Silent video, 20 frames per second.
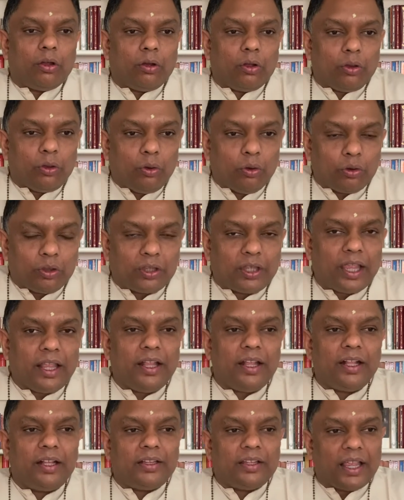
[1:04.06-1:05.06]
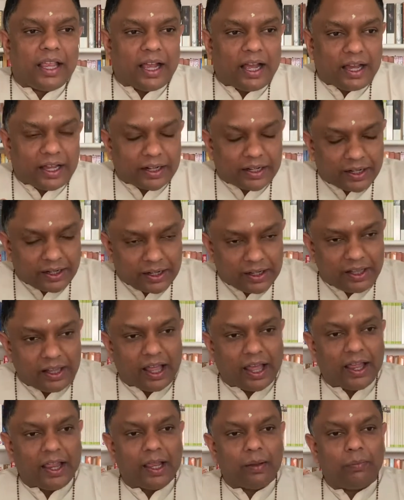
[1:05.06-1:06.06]
you think they are
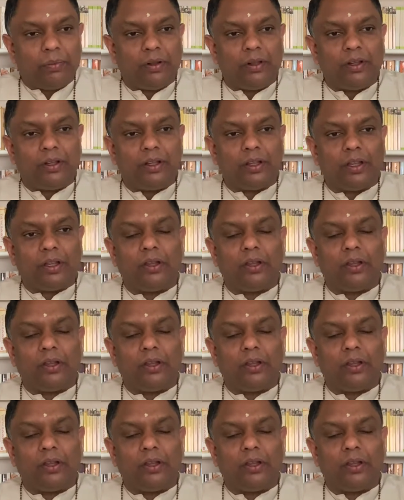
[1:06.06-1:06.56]
reliable,